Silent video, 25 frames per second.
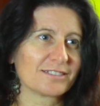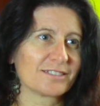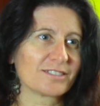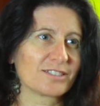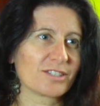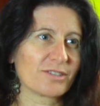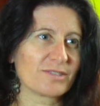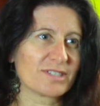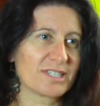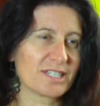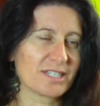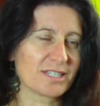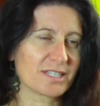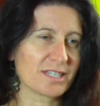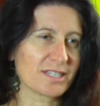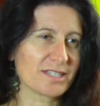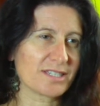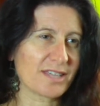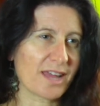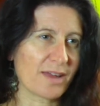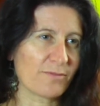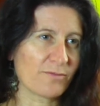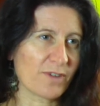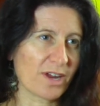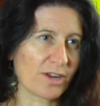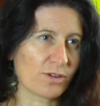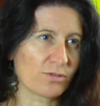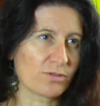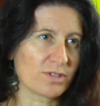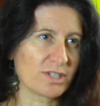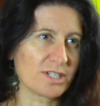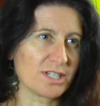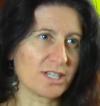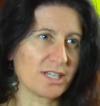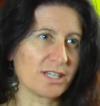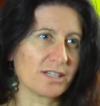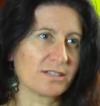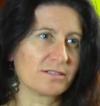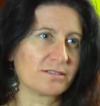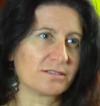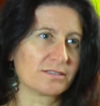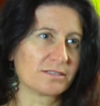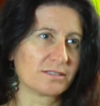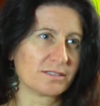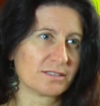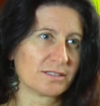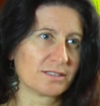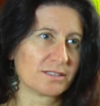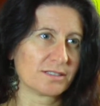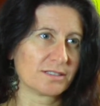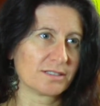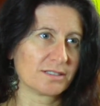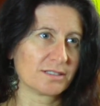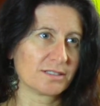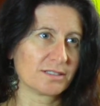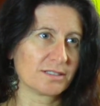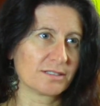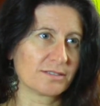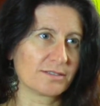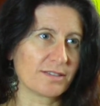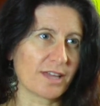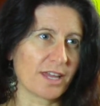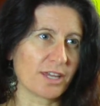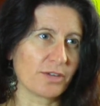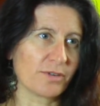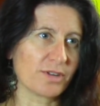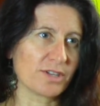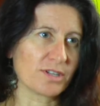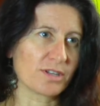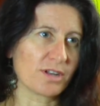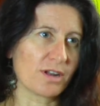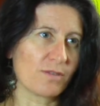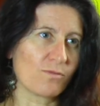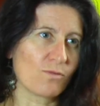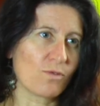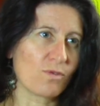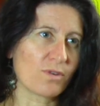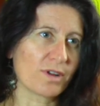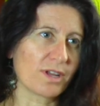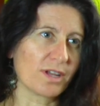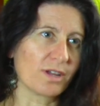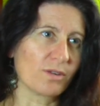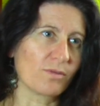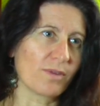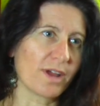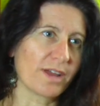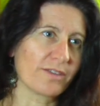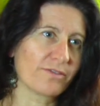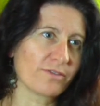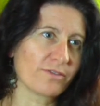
So is this the same record deal that you ended up walking away